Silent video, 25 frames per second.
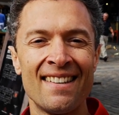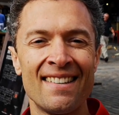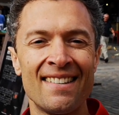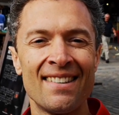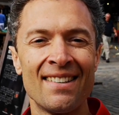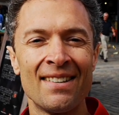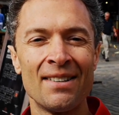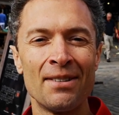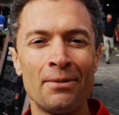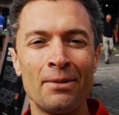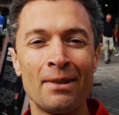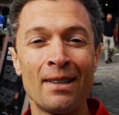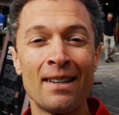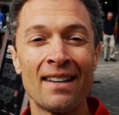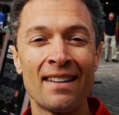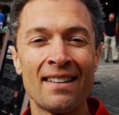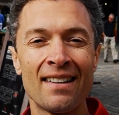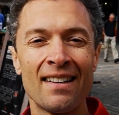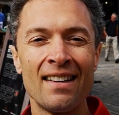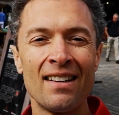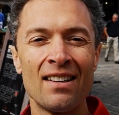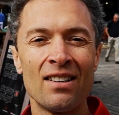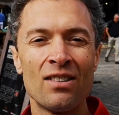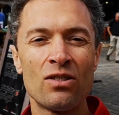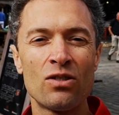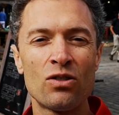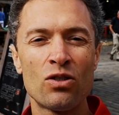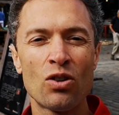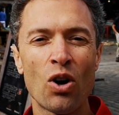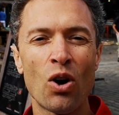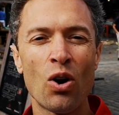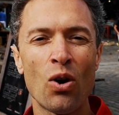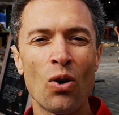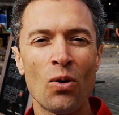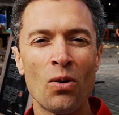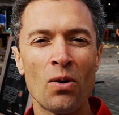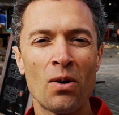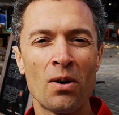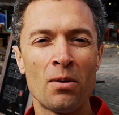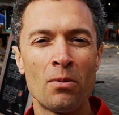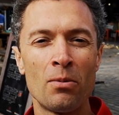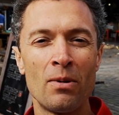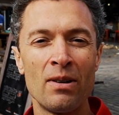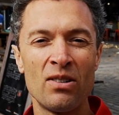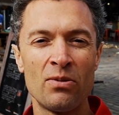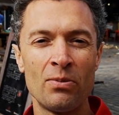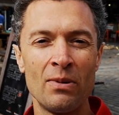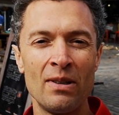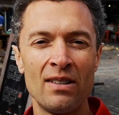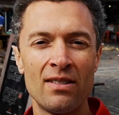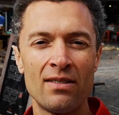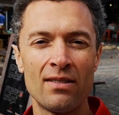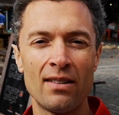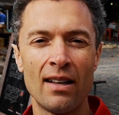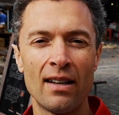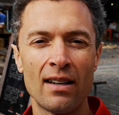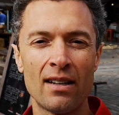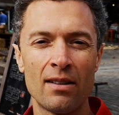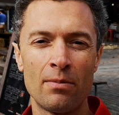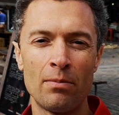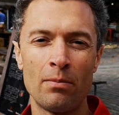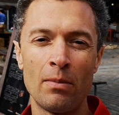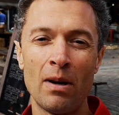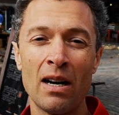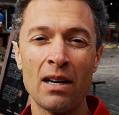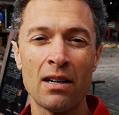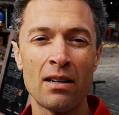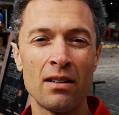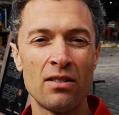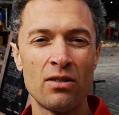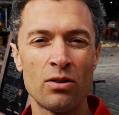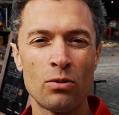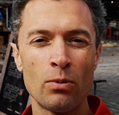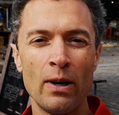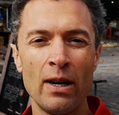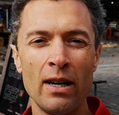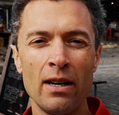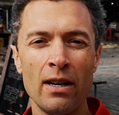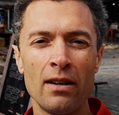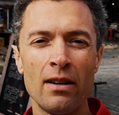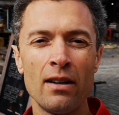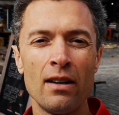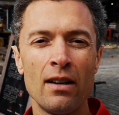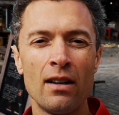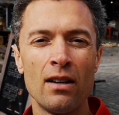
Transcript: So we got Tor, which means like market square.